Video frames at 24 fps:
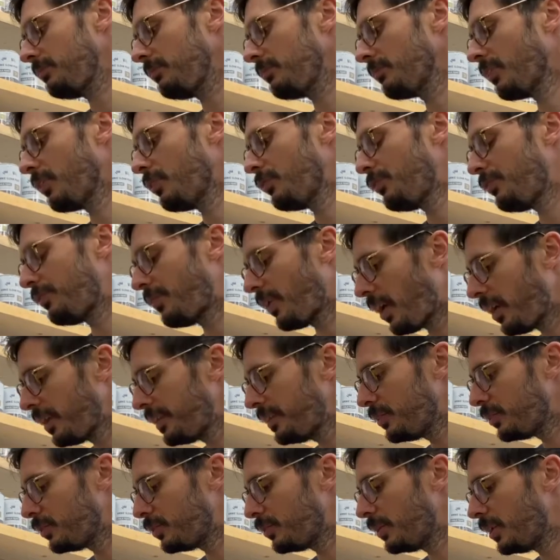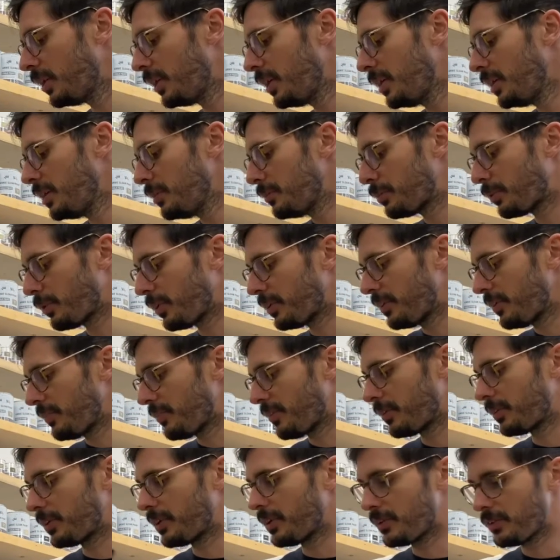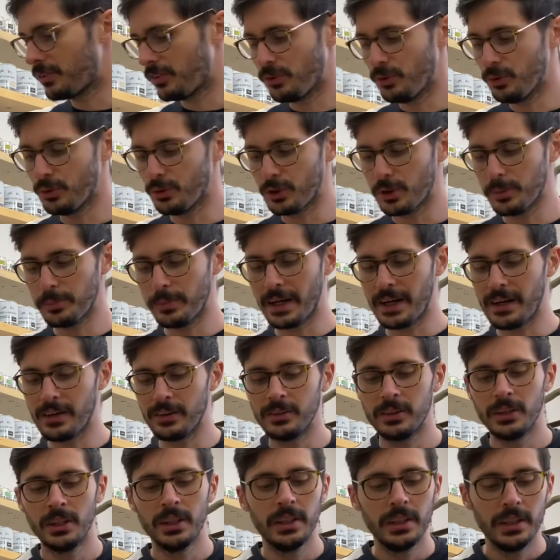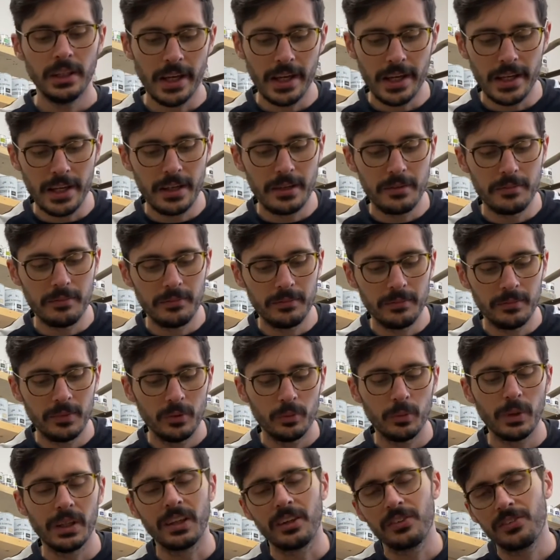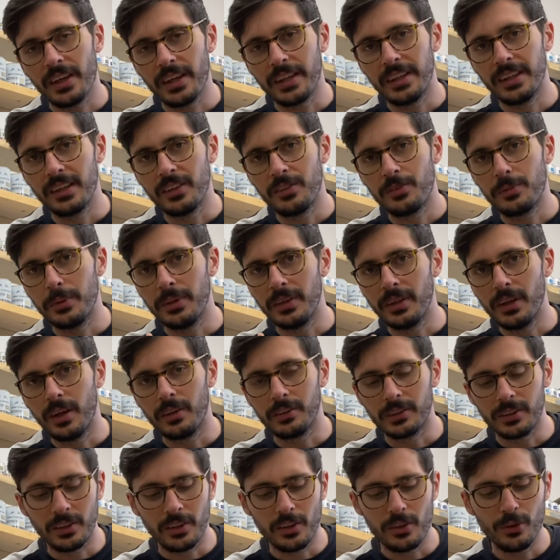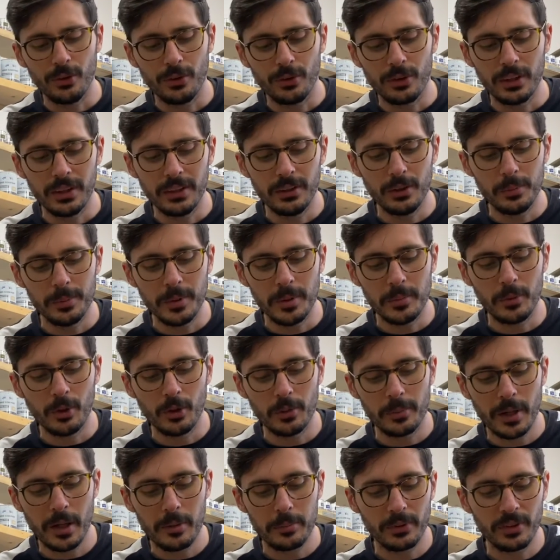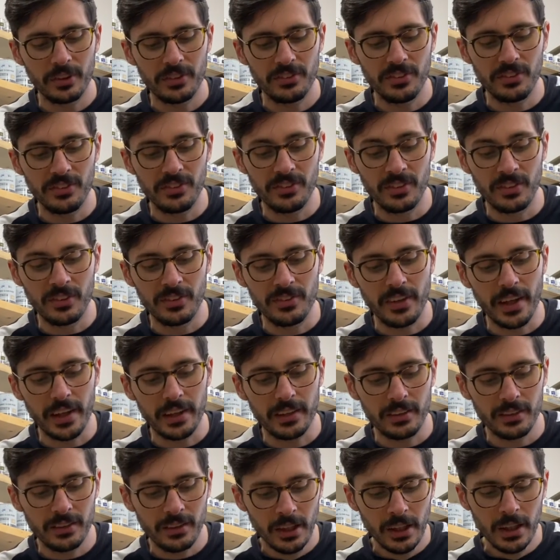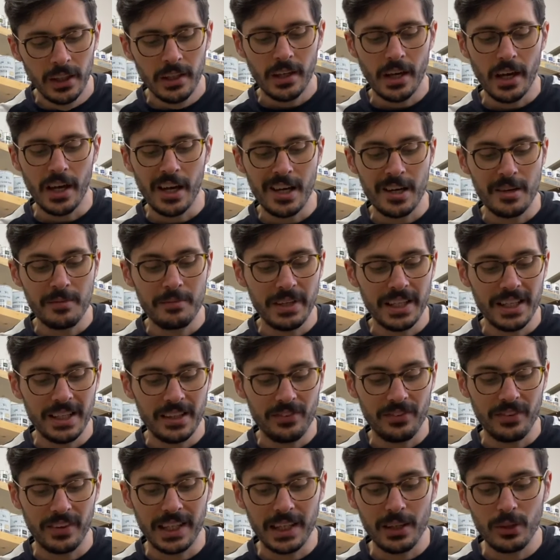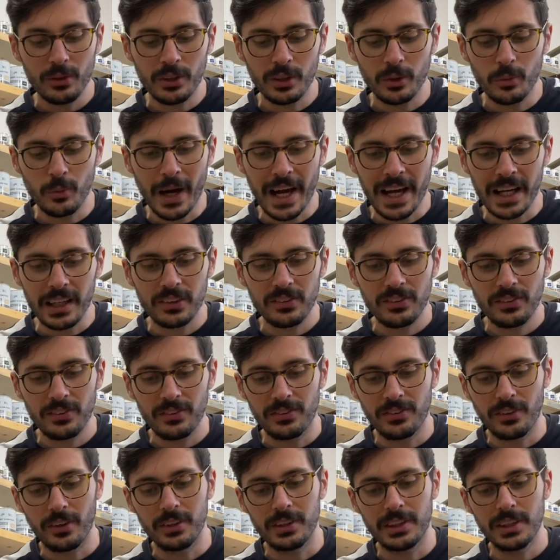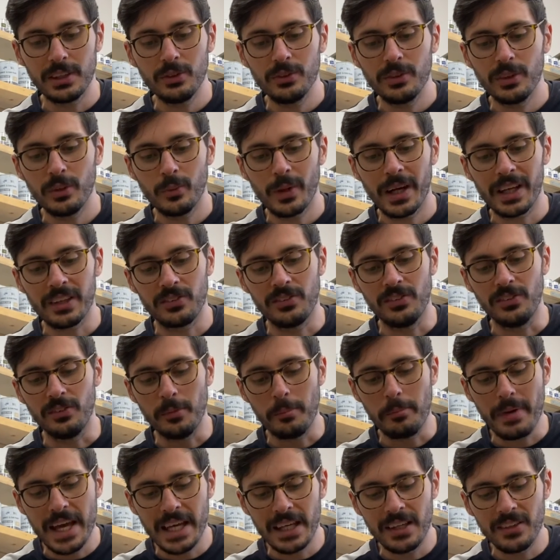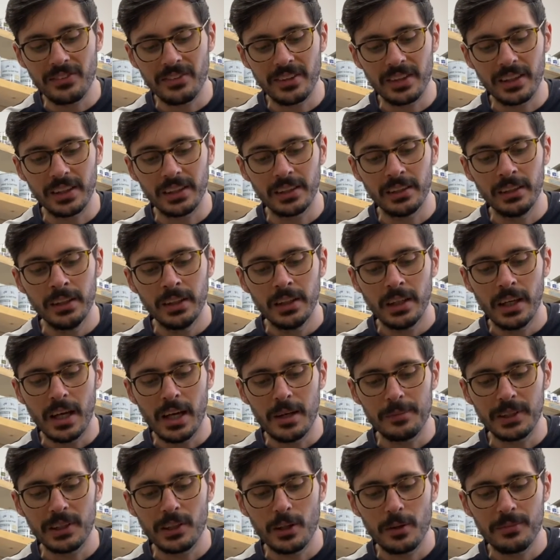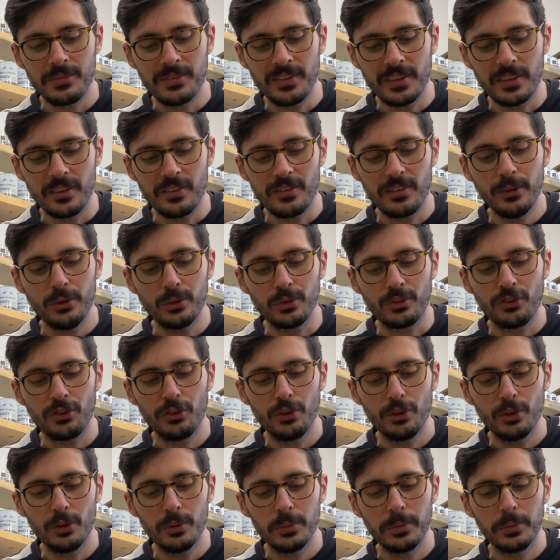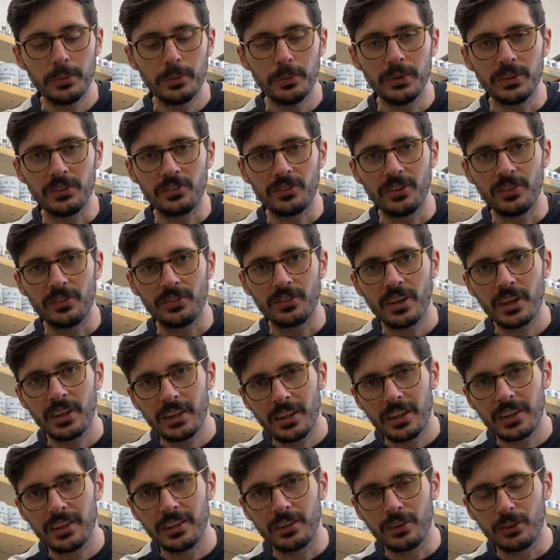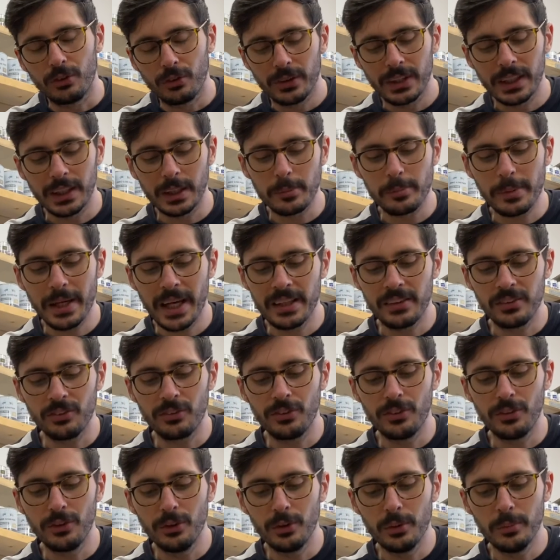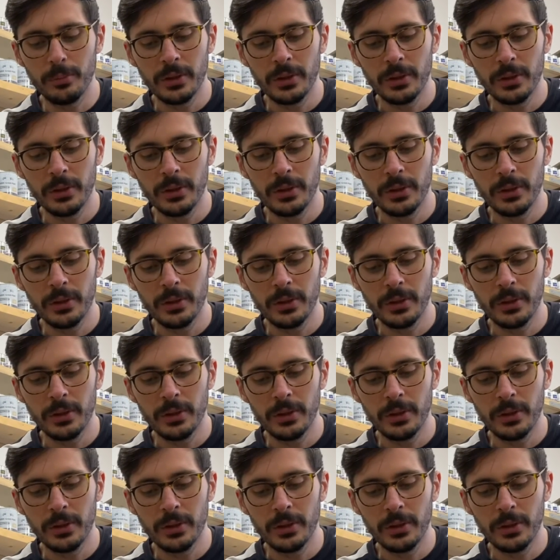Final products I'm going to talk about, well, I say this, but I'm going to talk a little bit more about brushes in a second, is the gilding wax. So gilding wax is amazing. It comes in this little tube, which is kind of like an acrylic paint tube,